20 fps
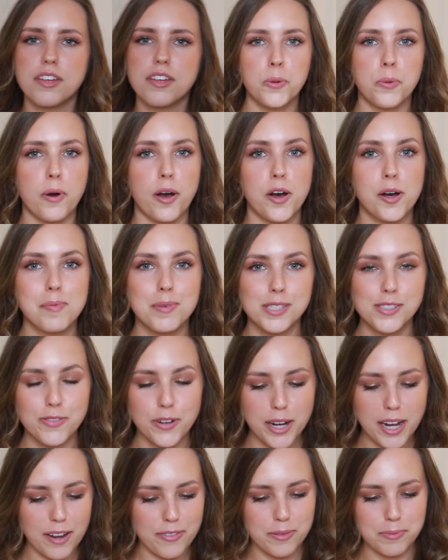Ooh, I almost
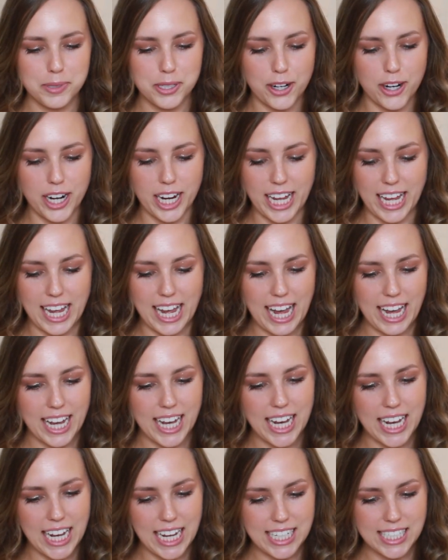forgot from Target. I
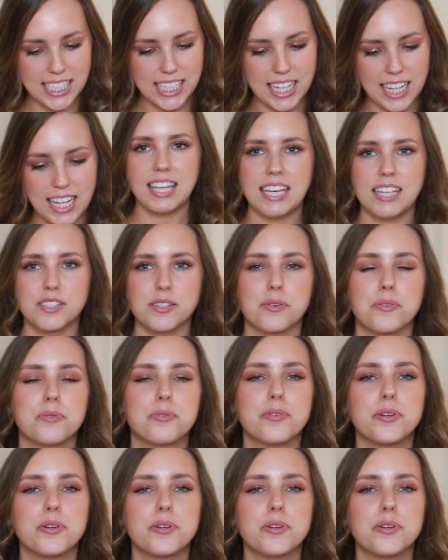got these